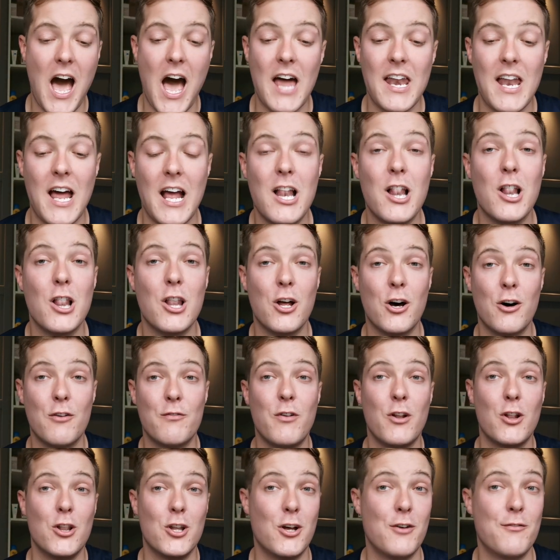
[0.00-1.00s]
and I
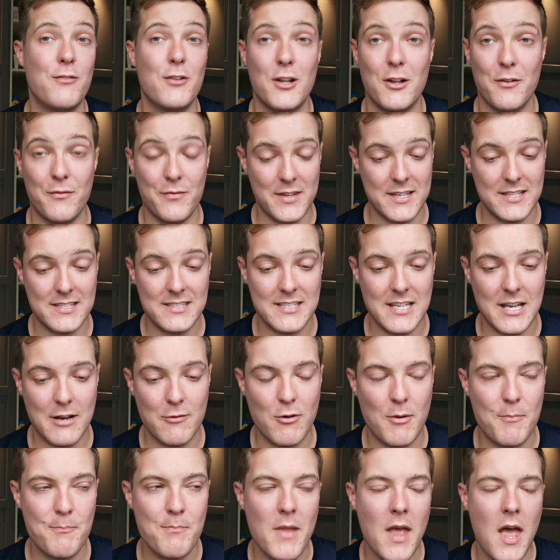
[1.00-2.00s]
love, love, love this
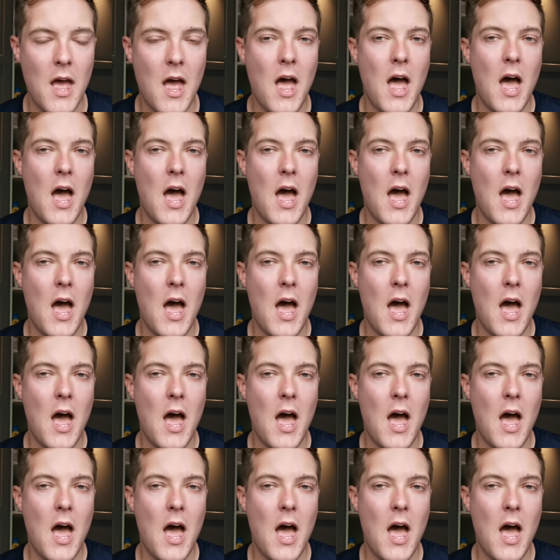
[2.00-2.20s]
serum.